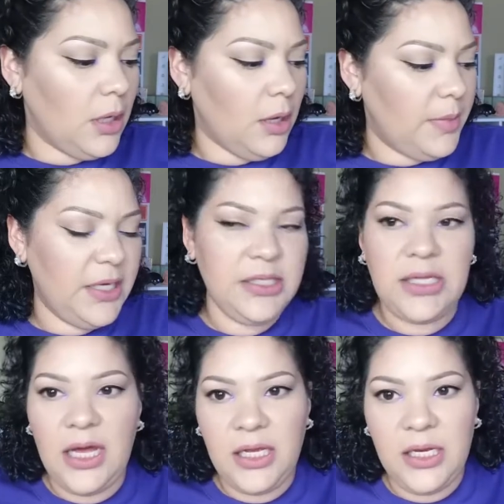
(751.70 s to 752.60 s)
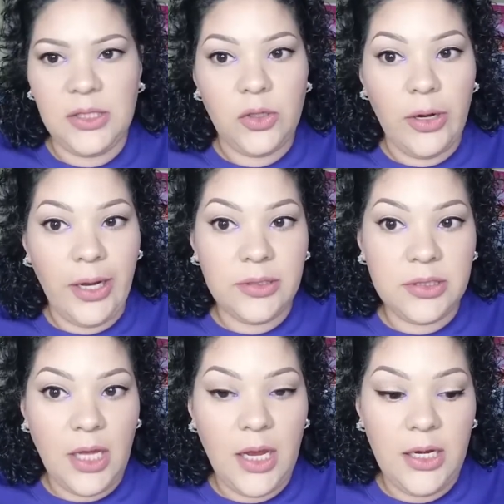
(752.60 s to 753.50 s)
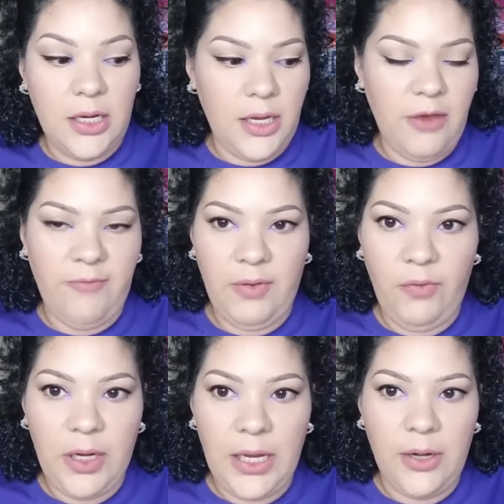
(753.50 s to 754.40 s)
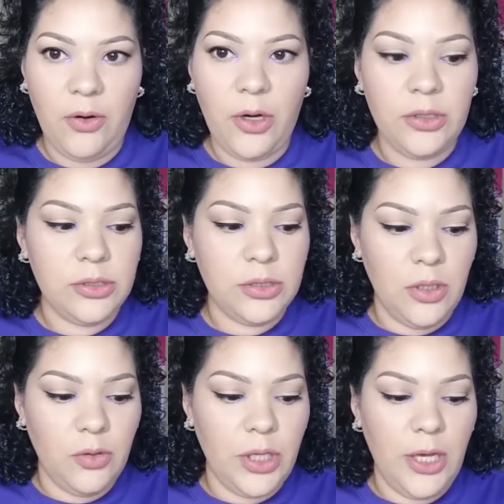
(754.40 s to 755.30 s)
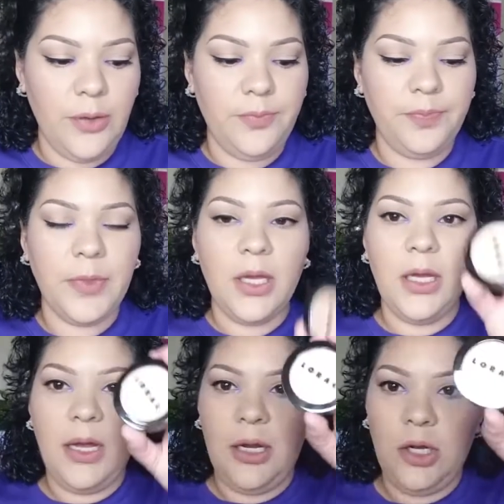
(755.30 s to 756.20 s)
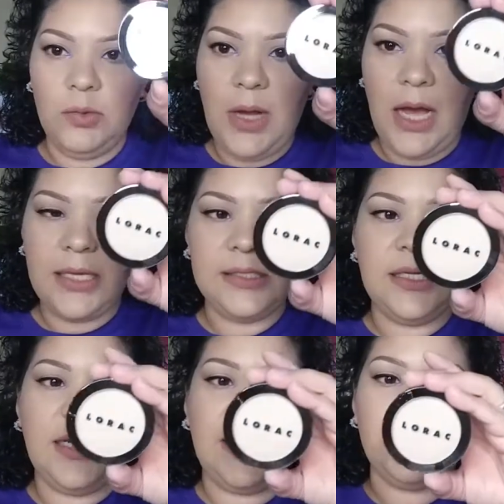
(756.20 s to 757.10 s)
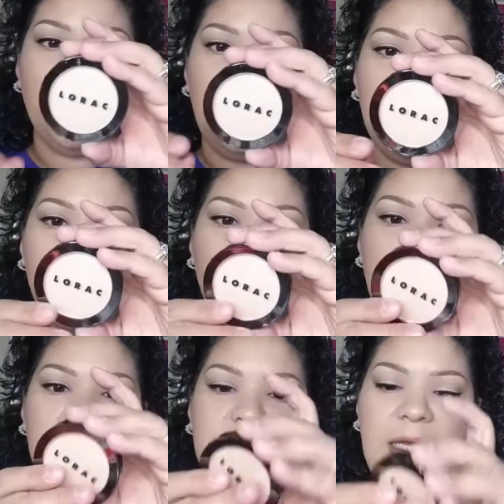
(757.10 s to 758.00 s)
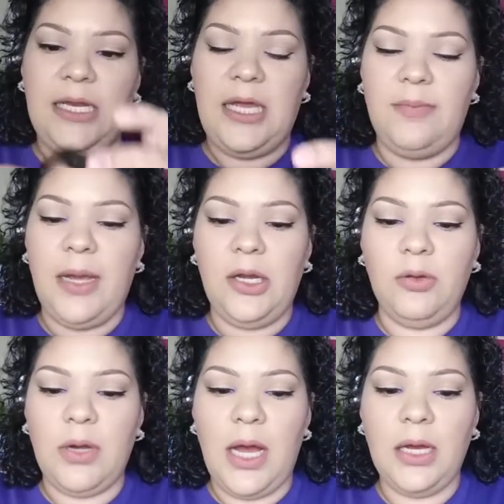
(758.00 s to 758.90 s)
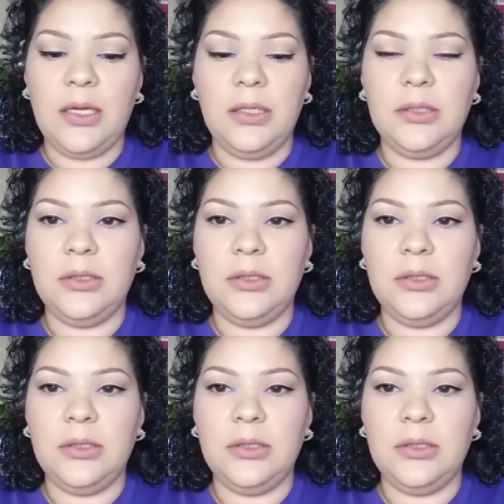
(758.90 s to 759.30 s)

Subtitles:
And it is kind of getting dark outside, and I have my ring light on, so yeah. Lorac is the next one, and this one is Daylight by Lorac.